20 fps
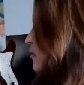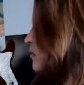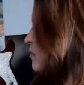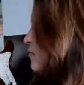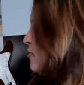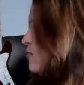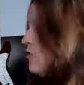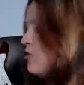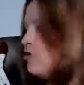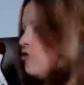
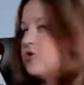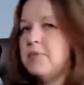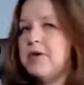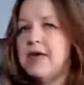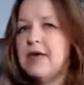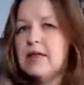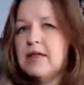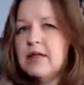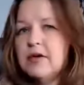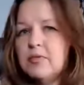the full
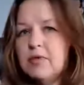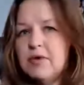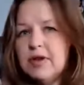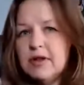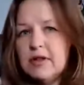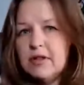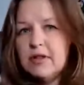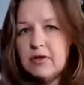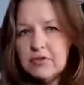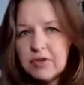shebang like we
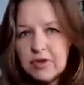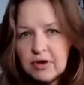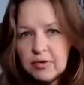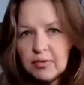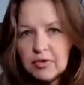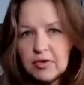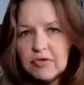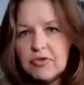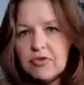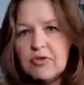did. It looks like a
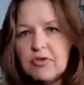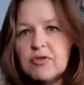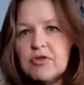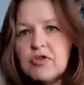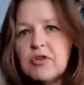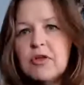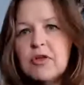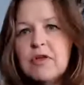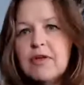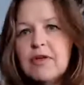word
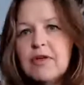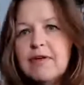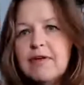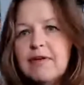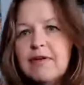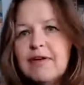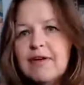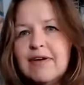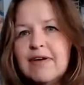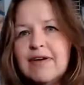search.
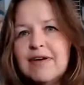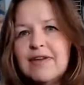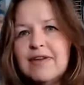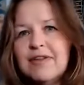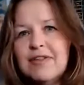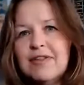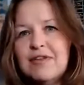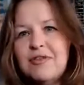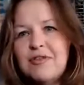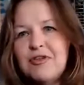
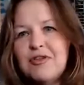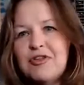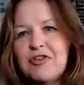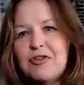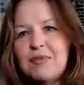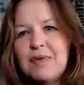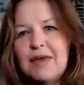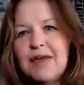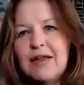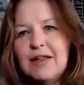The full
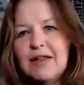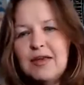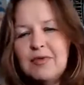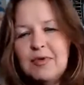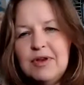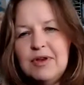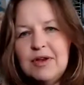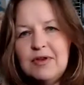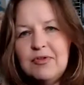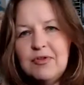shebang like
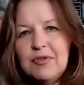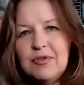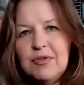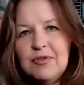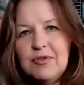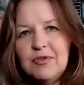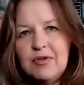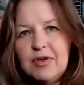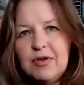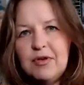we did for
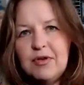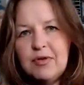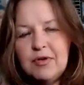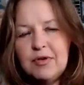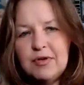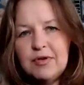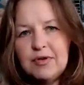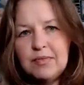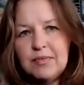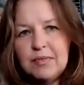the C
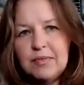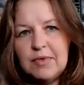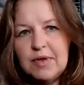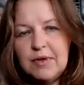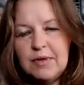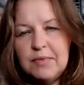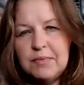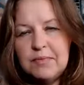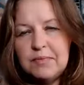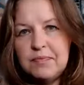chord.
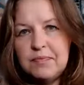Okay.